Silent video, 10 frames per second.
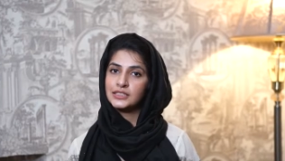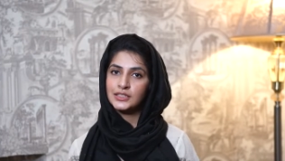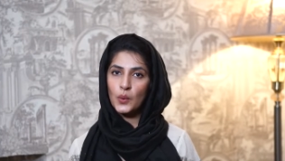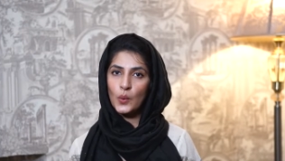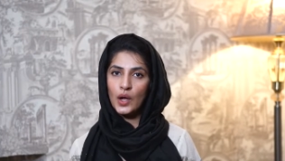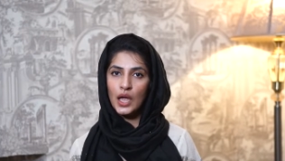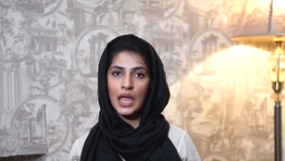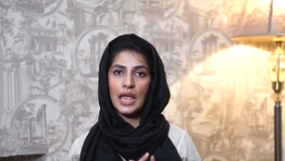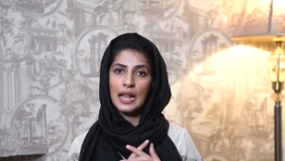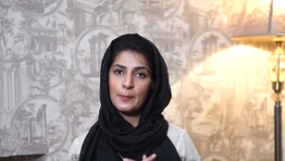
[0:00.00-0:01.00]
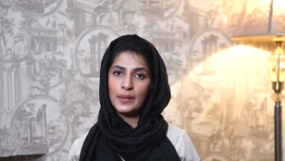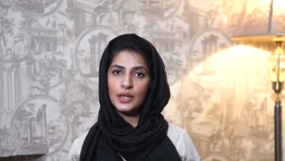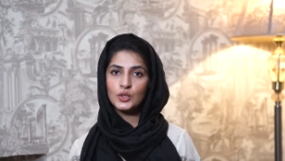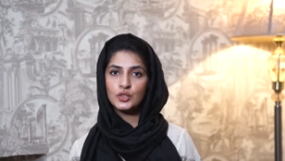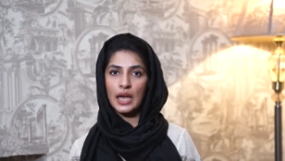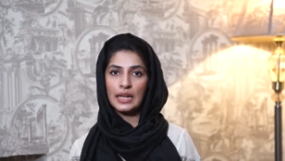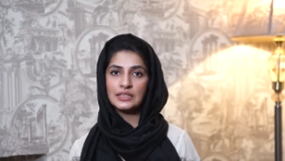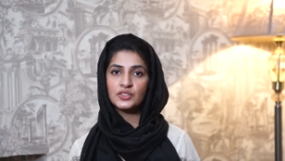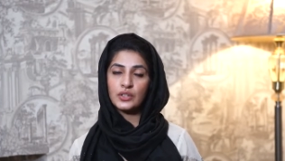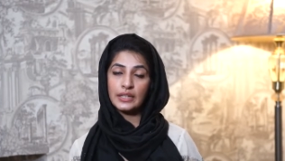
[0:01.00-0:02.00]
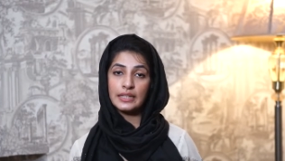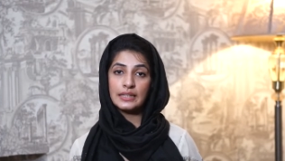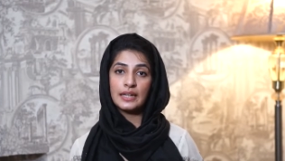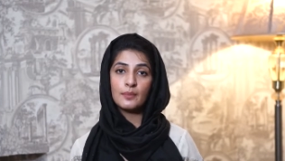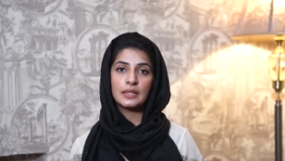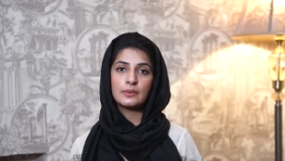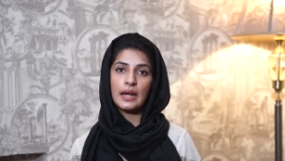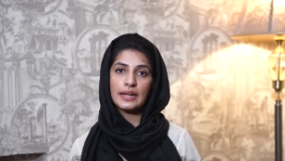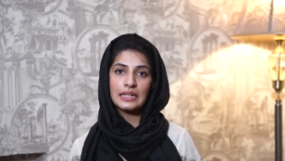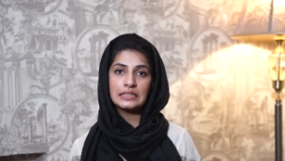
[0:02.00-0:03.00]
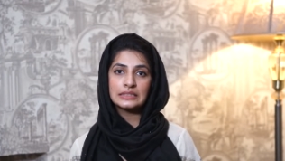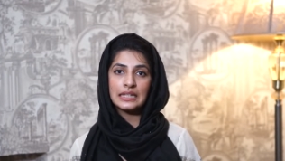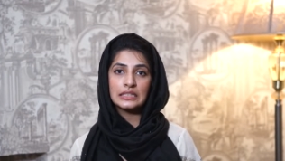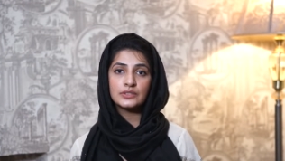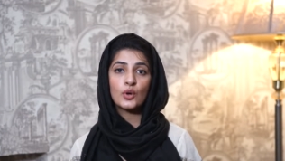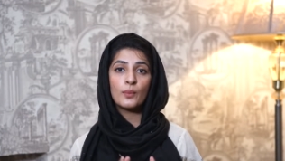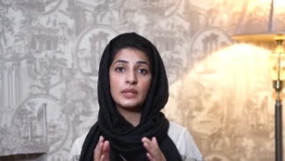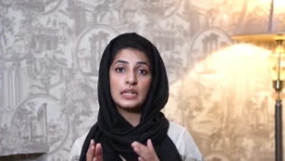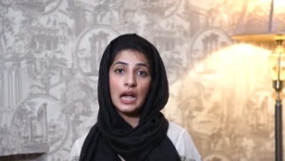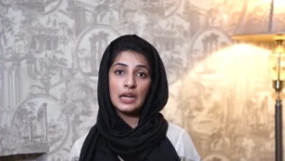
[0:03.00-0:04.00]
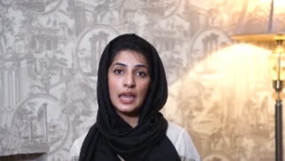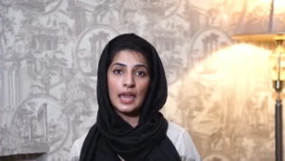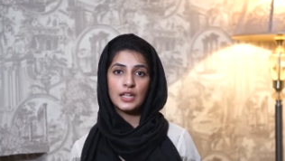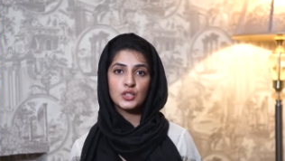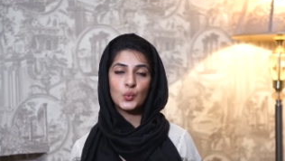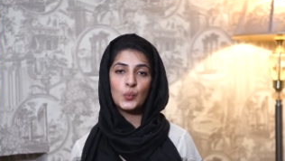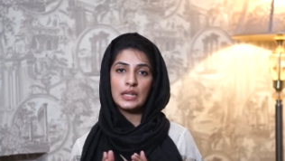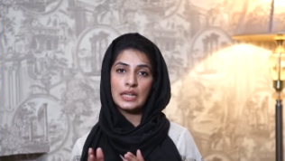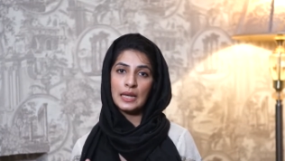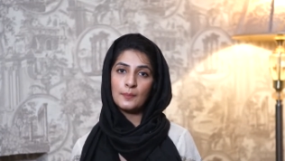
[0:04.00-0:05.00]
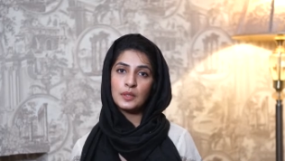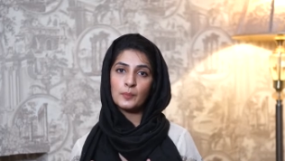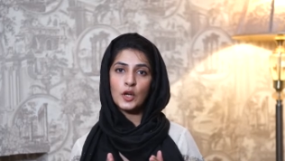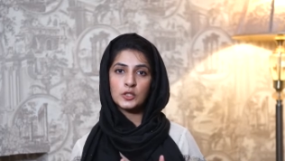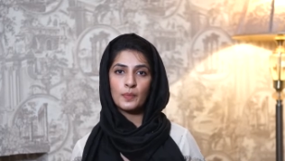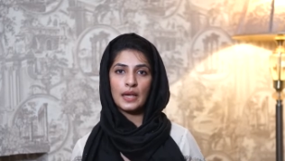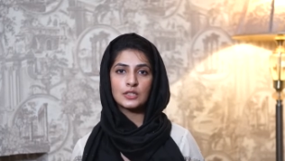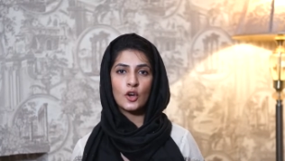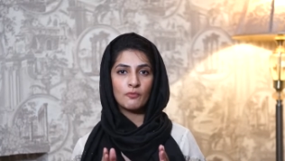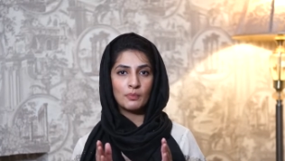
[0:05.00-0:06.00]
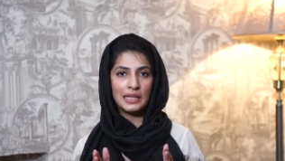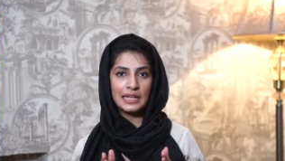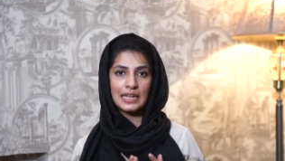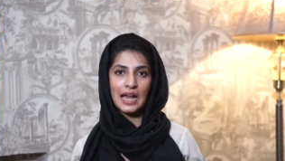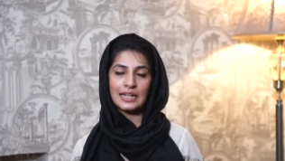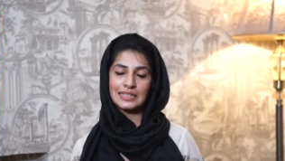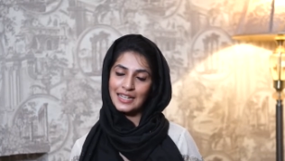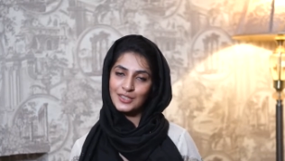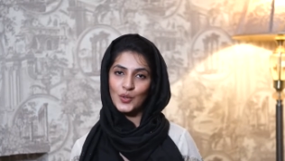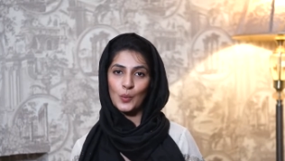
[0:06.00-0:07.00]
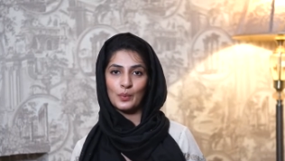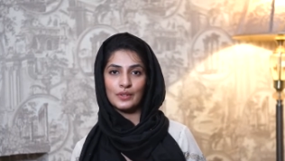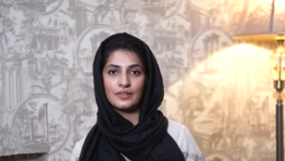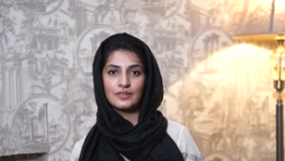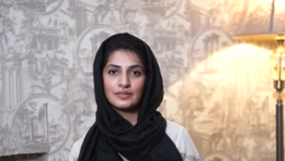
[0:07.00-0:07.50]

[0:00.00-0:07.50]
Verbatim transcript: So, helping your child strengthen their mathematical skills from young age will keep the prospect of being an architect open.